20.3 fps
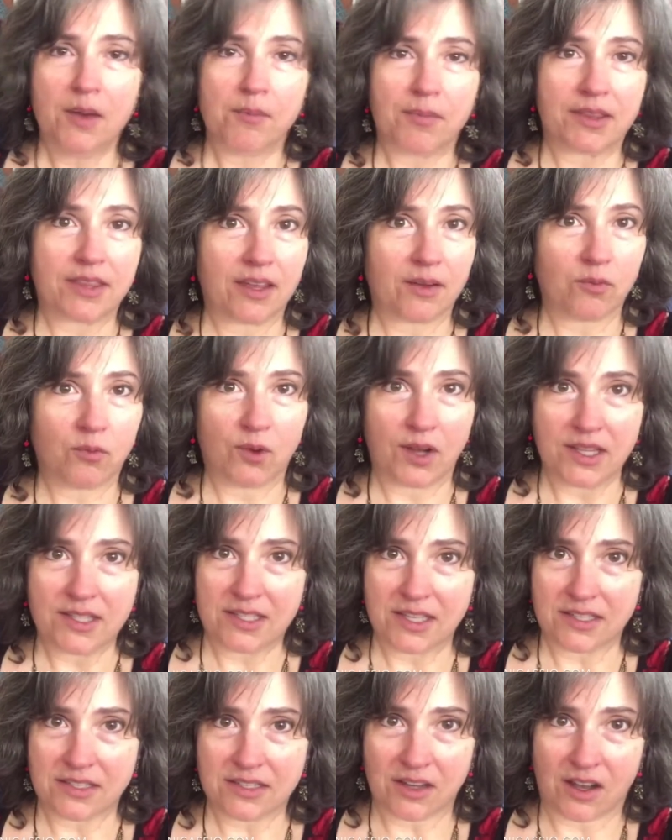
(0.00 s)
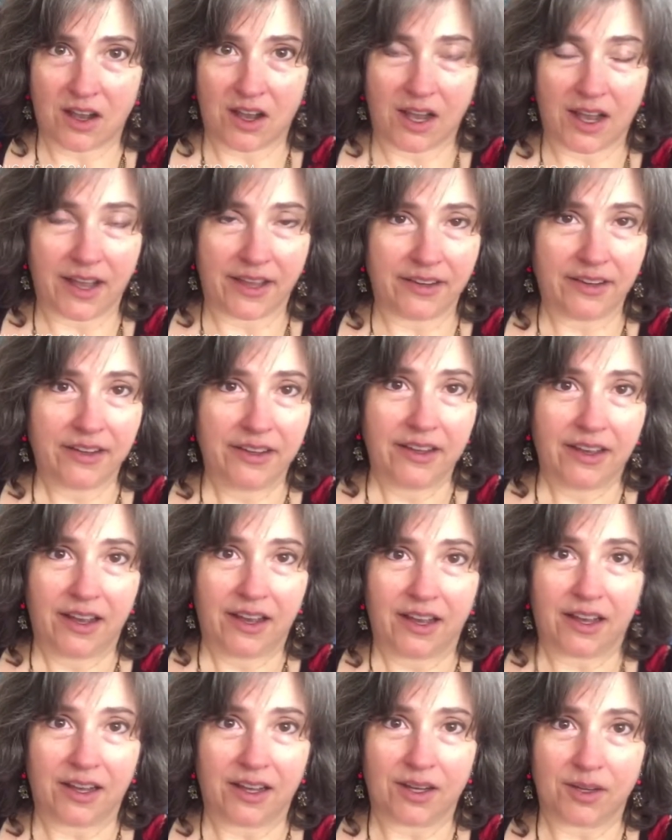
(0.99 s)
But then once it's on,
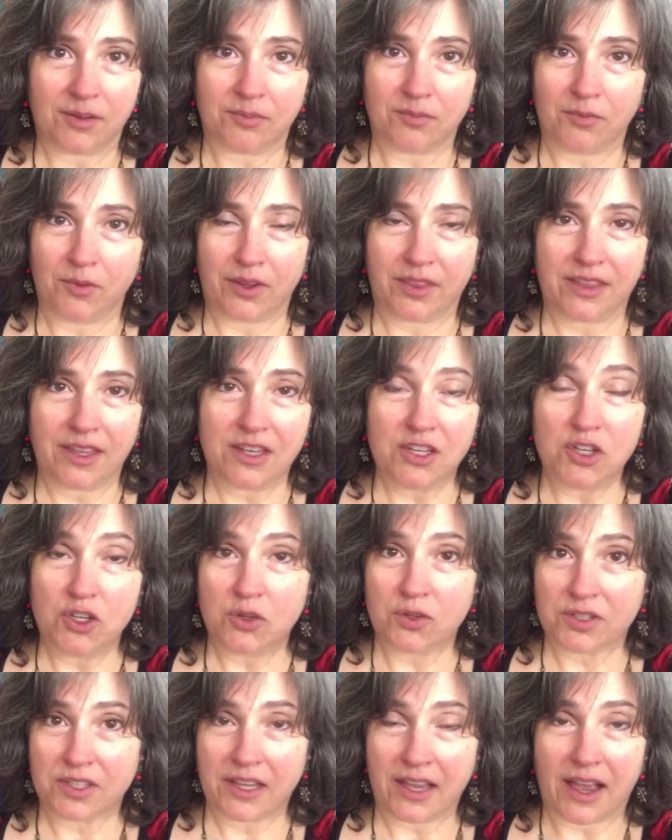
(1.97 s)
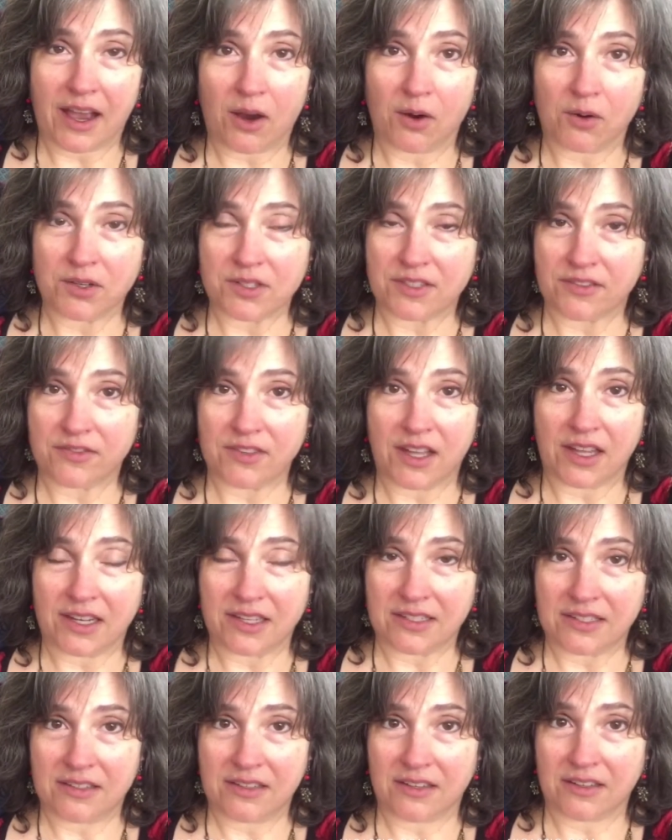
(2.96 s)
within usually hours, if not
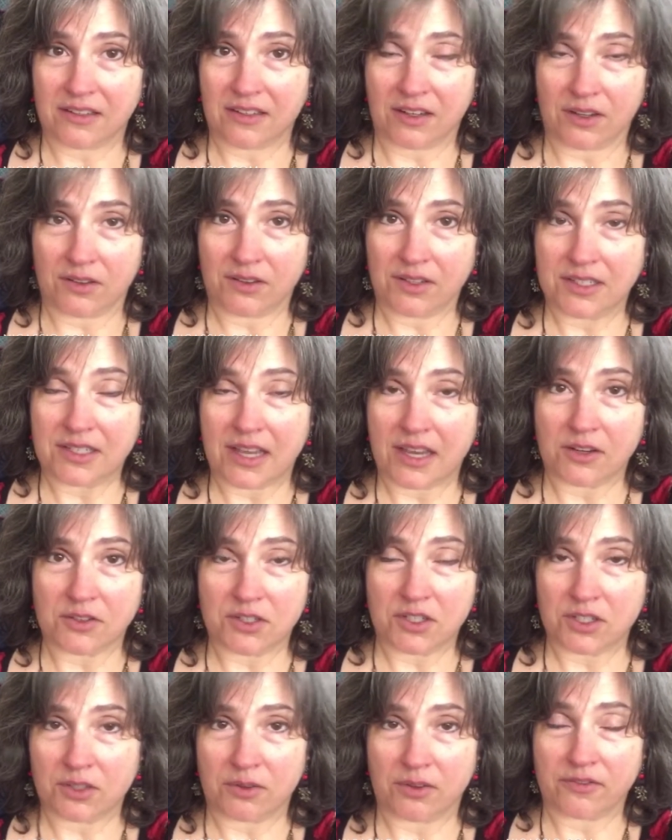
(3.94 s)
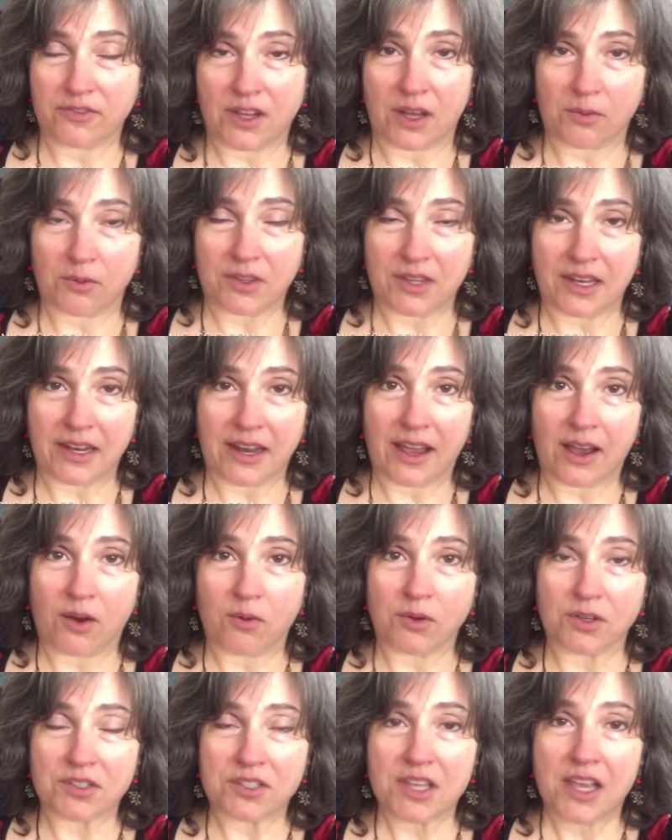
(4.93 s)
a day or two, if not within
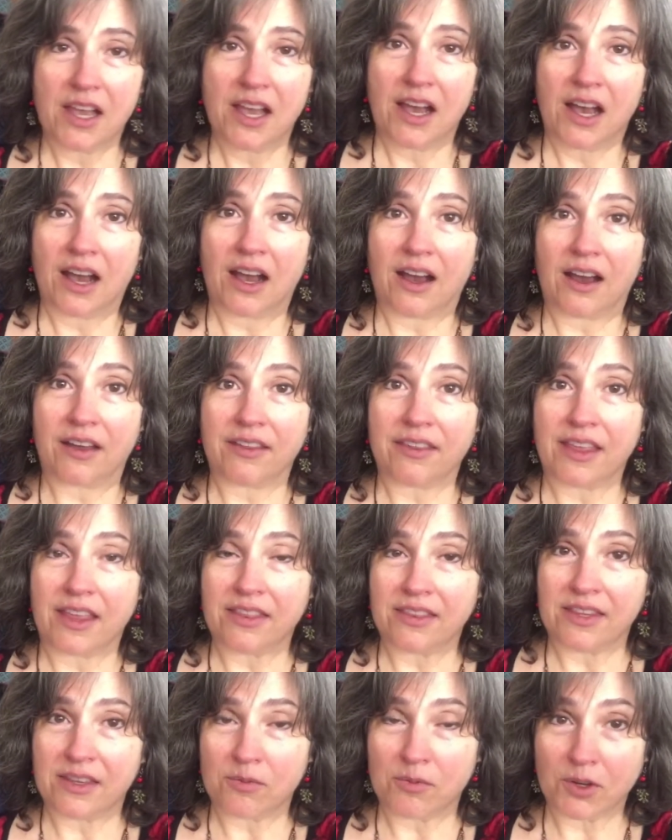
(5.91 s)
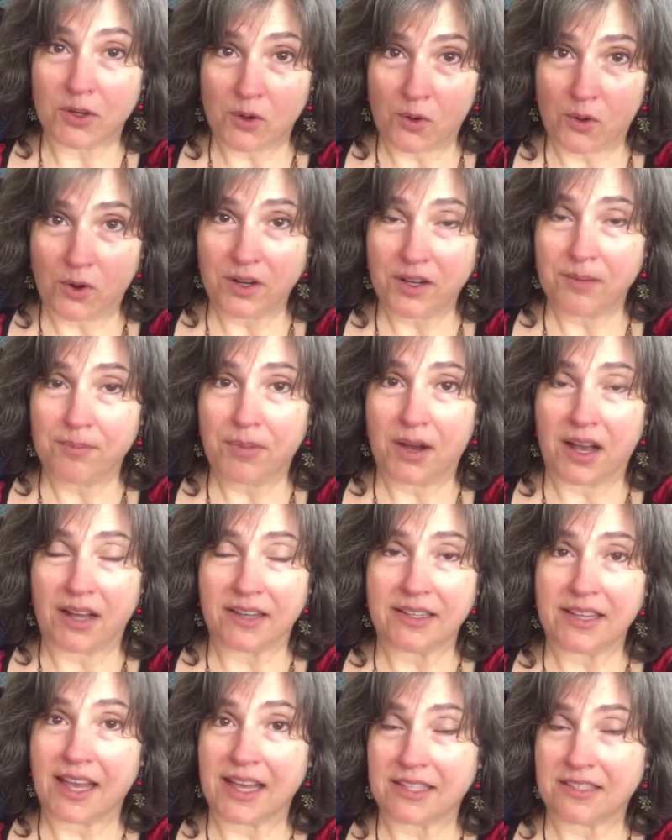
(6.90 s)
hours, then the recorded
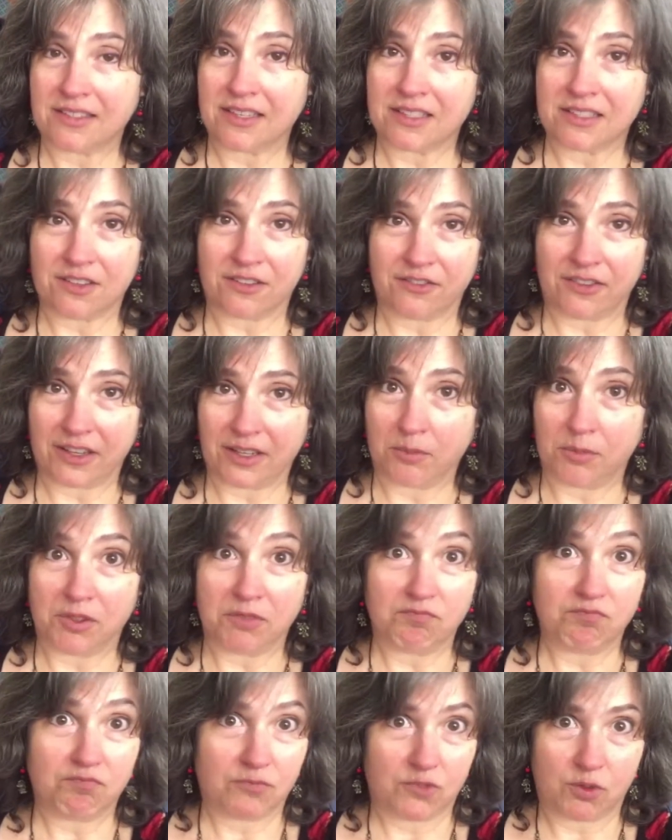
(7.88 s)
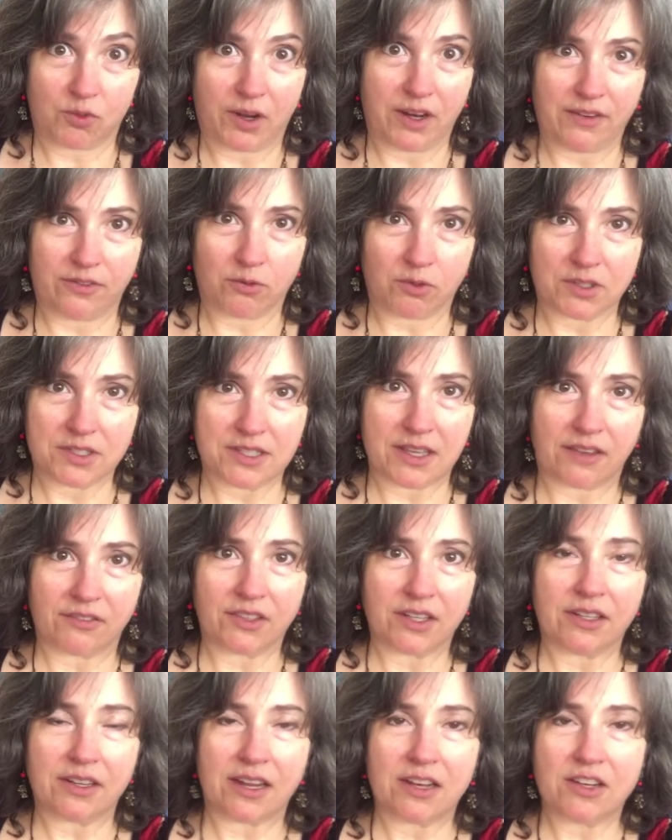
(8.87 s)
podcast is available
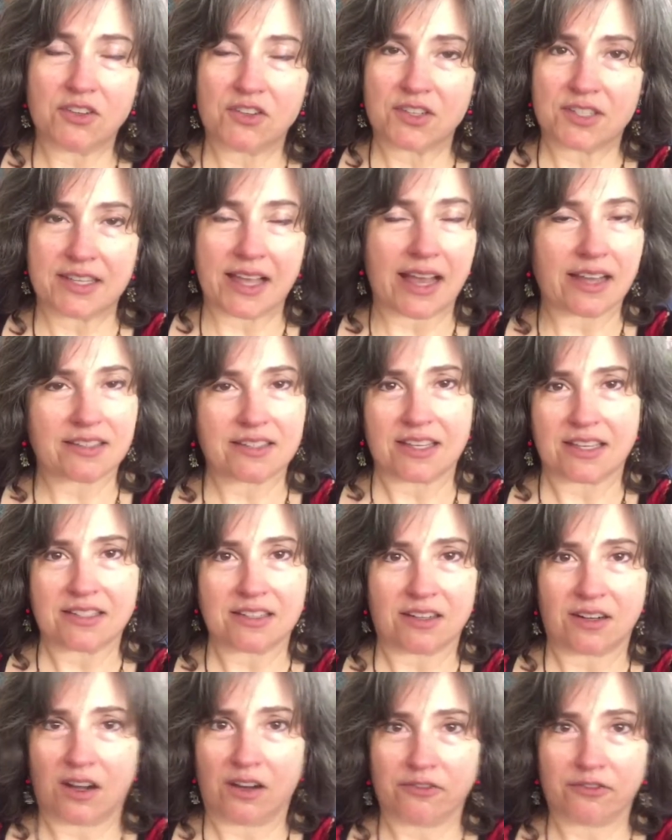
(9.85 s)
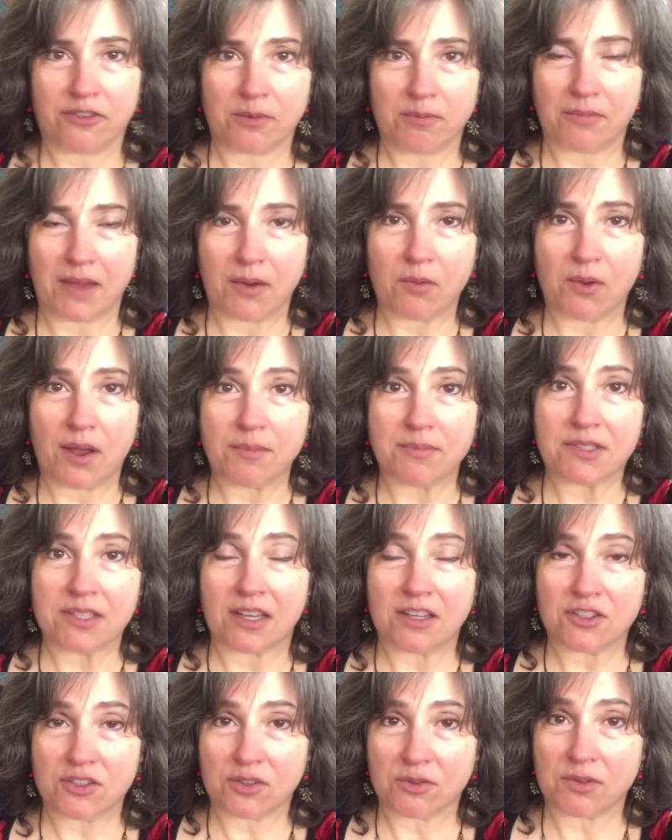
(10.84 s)
24/7, and you just access it all from my
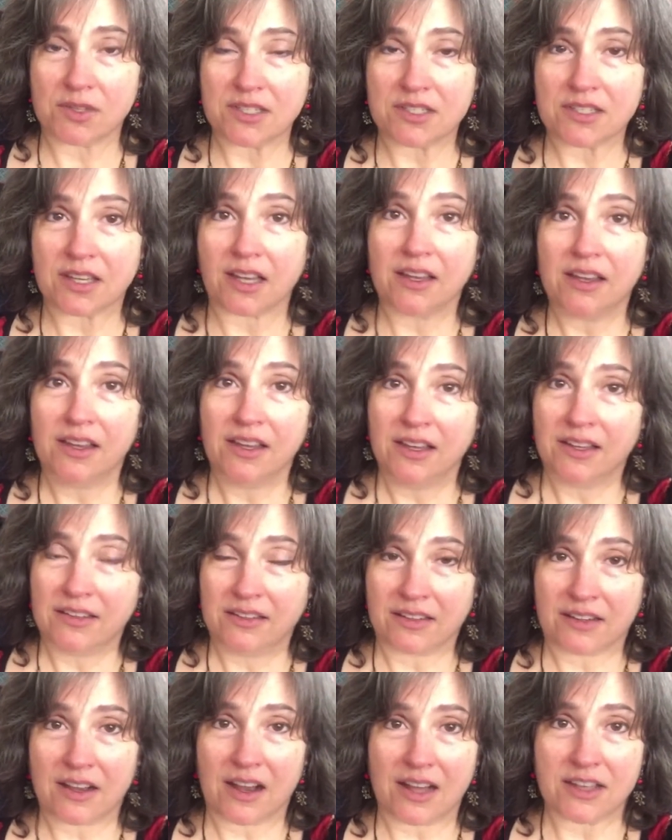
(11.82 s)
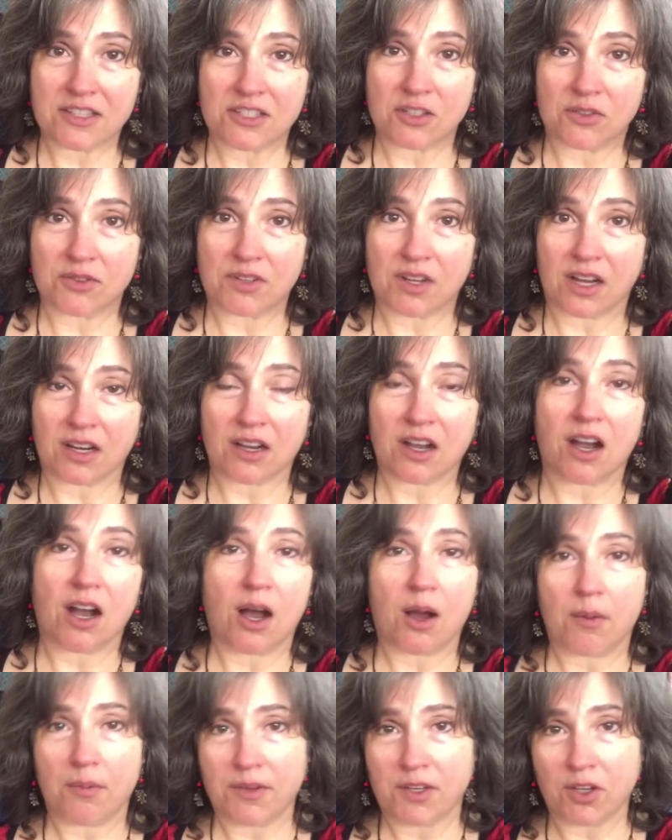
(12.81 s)
website,
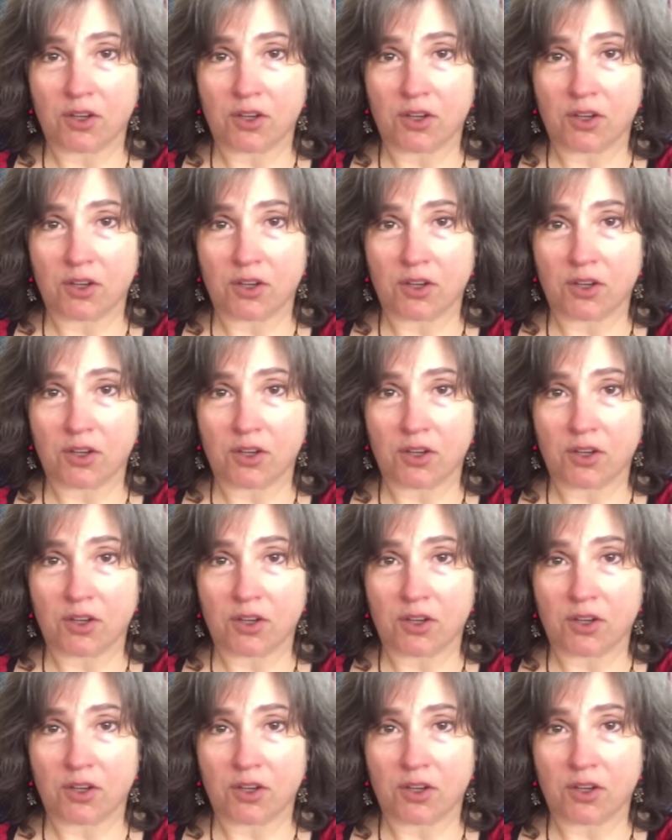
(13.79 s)
theresanicassio.com.